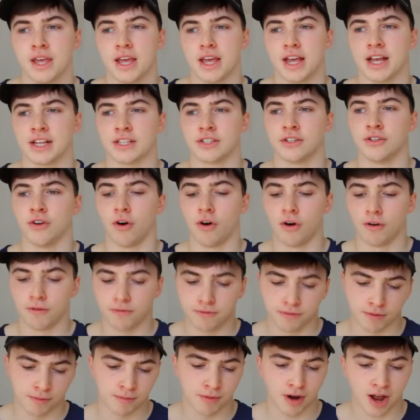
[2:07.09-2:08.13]
It's not
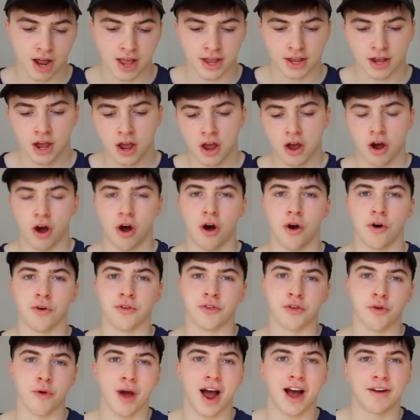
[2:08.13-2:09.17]
from like, oh,
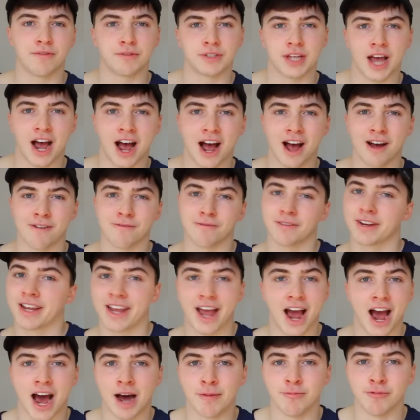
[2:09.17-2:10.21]
you have to have
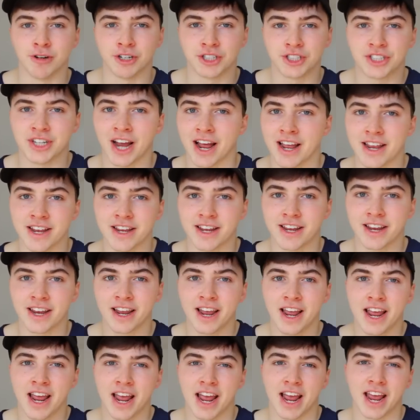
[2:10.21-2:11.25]
camera shake
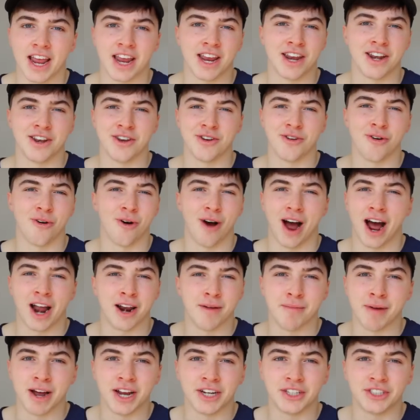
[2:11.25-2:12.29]
in your
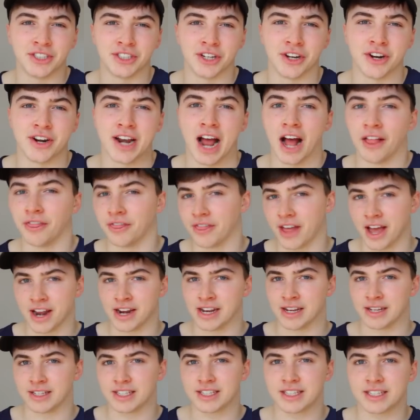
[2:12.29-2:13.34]
animation and then
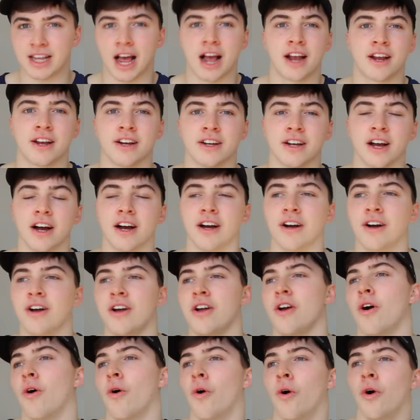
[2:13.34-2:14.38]
it's Sakuga,
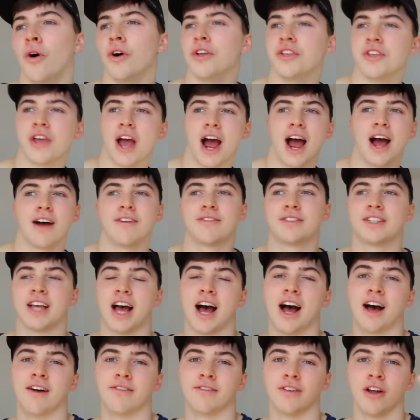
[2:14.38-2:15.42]
or you have to
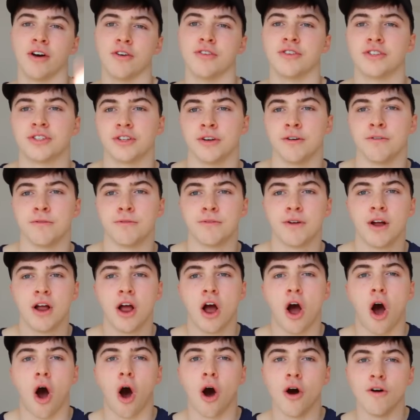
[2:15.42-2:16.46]
have loads of
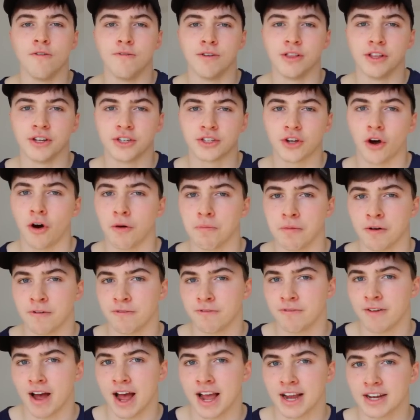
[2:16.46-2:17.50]
over-the-top
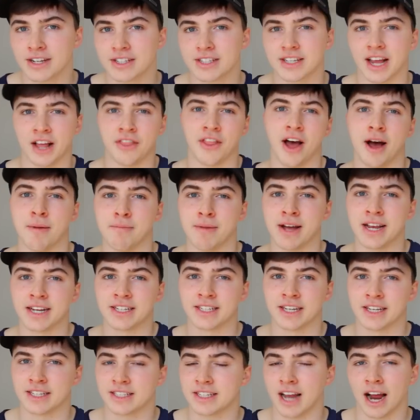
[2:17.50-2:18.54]
effects and that
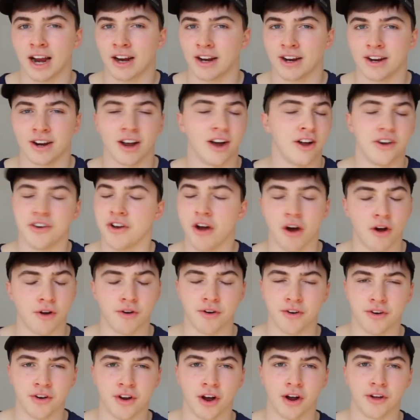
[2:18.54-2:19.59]
makes it Sakuga.
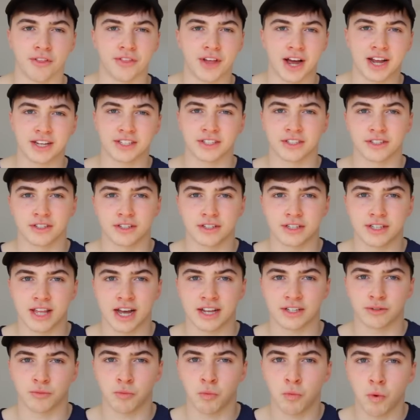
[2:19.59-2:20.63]
No,
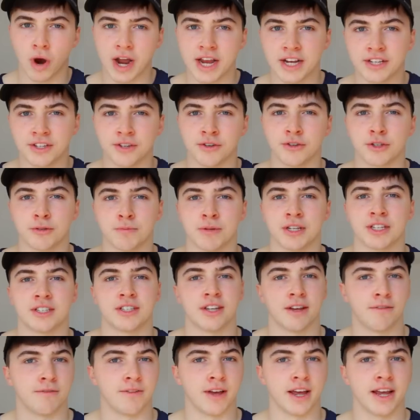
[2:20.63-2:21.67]
that's way too
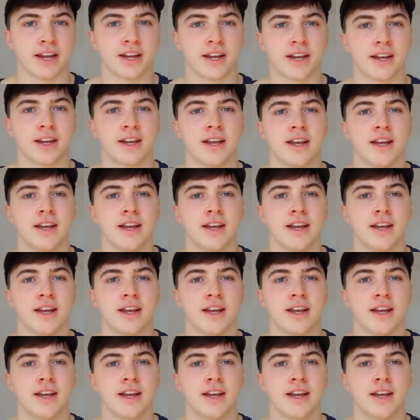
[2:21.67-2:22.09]
specific.